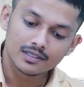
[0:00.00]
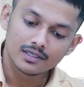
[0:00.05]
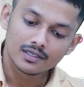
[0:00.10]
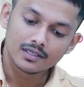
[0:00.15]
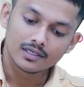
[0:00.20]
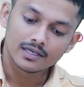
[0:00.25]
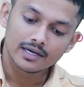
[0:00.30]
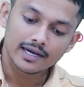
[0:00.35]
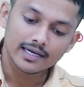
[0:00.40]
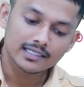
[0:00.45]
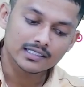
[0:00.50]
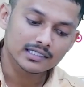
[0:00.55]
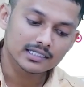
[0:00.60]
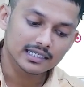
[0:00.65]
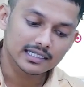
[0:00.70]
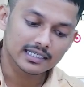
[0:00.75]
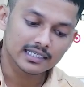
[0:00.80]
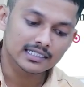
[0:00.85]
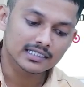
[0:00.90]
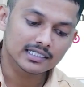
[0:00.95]
Hence,
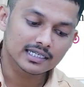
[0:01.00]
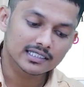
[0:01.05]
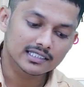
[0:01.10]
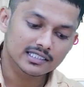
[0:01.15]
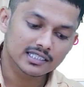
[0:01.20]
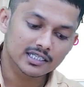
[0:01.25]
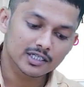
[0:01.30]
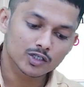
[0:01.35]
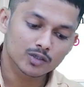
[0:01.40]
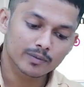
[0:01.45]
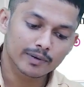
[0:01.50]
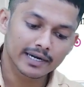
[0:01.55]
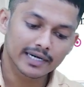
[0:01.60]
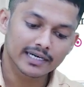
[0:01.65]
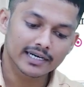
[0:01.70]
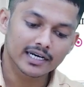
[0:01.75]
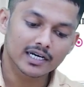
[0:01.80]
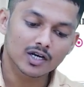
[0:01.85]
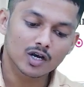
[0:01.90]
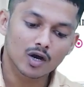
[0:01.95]
it is necessary to
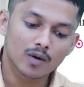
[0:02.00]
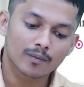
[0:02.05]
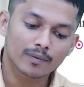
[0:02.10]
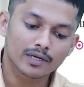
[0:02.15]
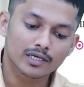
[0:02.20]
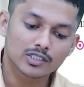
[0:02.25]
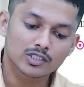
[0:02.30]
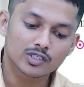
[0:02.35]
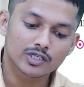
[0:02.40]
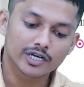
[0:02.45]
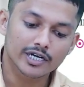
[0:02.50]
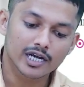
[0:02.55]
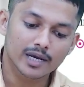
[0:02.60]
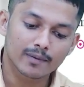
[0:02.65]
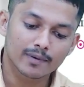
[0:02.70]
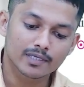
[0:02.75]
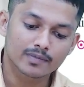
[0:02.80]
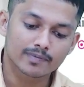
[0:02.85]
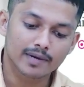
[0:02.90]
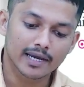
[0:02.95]
maintain comprehensive
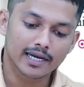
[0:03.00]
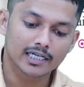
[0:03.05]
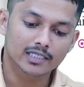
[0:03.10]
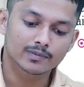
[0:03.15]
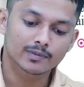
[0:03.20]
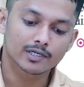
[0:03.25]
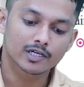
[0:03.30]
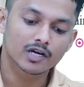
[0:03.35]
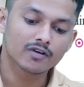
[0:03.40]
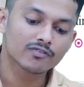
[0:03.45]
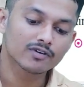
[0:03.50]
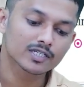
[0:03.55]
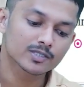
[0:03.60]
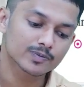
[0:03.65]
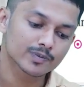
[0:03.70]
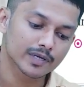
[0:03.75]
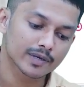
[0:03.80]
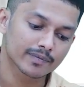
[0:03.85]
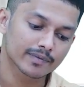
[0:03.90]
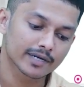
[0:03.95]
database management of
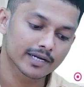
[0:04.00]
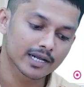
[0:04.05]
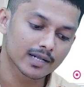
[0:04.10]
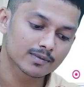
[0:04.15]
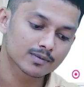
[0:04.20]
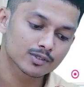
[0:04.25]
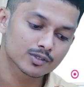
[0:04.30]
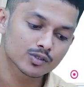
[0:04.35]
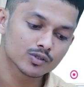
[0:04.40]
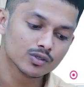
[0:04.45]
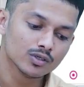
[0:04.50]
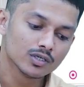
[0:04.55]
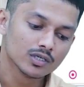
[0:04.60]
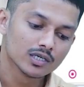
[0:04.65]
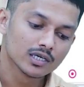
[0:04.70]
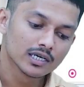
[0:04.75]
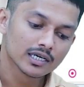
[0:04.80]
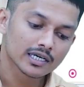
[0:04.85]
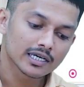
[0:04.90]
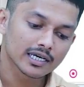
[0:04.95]
SPM that helps to
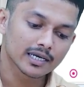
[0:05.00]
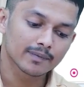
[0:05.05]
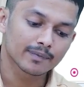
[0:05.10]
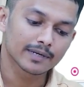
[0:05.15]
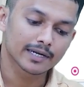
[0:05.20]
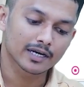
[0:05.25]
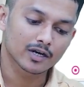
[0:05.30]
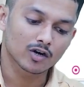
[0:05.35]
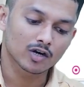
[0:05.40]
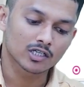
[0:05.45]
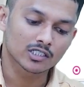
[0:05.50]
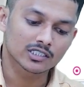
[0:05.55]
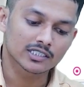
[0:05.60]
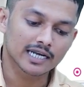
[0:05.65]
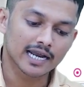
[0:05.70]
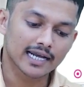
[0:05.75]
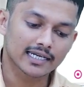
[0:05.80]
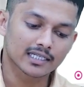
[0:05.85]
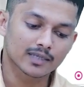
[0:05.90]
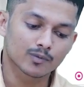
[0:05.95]
keep records,
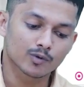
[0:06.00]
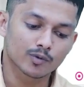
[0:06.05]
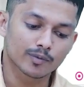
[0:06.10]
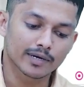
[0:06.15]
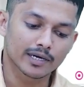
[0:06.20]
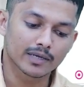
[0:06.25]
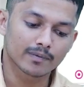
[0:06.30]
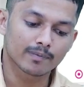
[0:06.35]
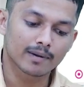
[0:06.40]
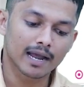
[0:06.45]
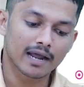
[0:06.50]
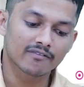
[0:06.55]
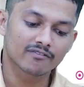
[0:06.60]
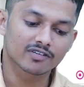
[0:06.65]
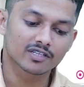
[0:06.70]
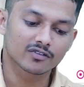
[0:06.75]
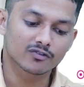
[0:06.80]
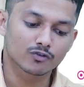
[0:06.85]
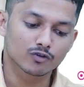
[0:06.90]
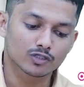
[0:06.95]
track the movement, plan for
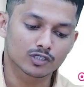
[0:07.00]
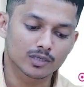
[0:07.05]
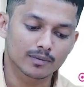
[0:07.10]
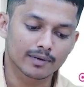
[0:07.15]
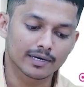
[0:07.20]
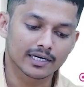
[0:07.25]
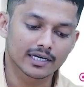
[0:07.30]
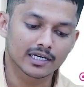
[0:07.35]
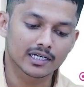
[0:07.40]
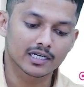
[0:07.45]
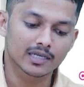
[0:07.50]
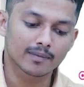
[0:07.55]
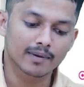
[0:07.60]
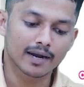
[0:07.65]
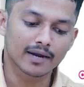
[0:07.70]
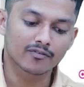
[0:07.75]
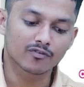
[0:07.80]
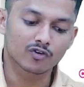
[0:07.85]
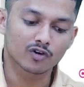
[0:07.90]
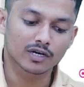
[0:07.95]
the future maintenance,
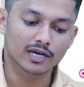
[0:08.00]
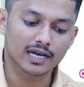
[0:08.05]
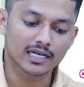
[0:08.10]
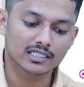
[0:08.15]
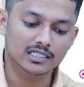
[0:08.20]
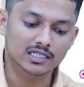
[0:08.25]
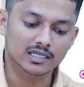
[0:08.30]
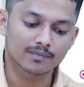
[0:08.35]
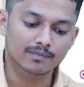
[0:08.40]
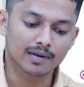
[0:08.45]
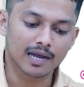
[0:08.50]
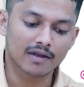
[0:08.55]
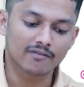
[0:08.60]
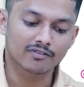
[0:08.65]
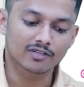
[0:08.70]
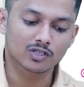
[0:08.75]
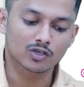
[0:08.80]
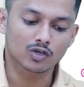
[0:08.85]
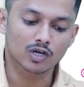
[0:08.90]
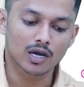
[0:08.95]
demand forecasting, plan for
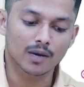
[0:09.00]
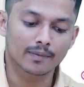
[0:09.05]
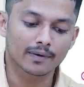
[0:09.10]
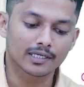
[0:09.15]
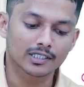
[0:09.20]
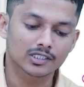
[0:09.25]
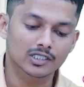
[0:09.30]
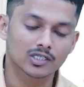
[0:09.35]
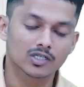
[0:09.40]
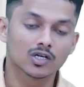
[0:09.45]
the collaboration,